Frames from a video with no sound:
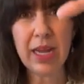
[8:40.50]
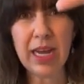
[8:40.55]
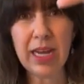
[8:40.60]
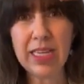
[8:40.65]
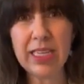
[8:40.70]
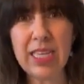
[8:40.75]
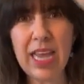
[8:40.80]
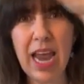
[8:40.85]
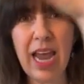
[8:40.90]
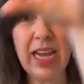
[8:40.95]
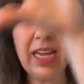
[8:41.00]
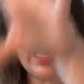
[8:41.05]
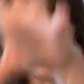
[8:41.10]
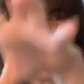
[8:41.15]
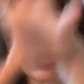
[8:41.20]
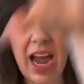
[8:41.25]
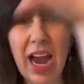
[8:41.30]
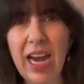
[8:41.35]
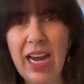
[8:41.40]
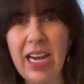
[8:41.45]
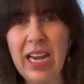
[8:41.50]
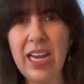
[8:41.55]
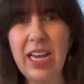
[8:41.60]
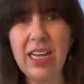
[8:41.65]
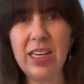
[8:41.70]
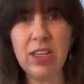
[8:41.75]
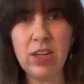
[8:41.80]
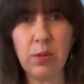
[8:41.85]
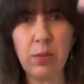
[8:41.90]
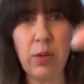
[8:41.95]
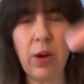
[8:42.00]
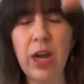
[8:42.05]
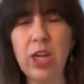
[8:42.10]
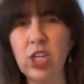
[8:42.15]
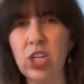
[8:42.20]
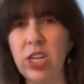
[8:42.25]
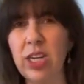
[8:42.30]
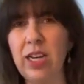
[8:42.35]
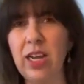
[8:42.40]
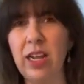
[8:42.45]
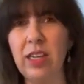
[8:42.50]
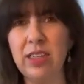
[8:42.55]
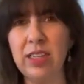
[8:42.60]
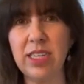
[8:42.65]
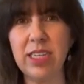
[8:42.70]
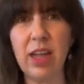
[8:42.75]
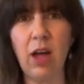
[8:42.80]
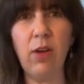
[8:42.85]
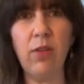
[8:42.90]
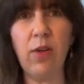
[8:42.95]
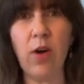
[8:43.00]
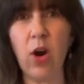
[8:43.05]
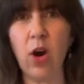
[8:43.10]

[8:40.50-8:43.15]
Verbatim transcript: because anxiety and depression and self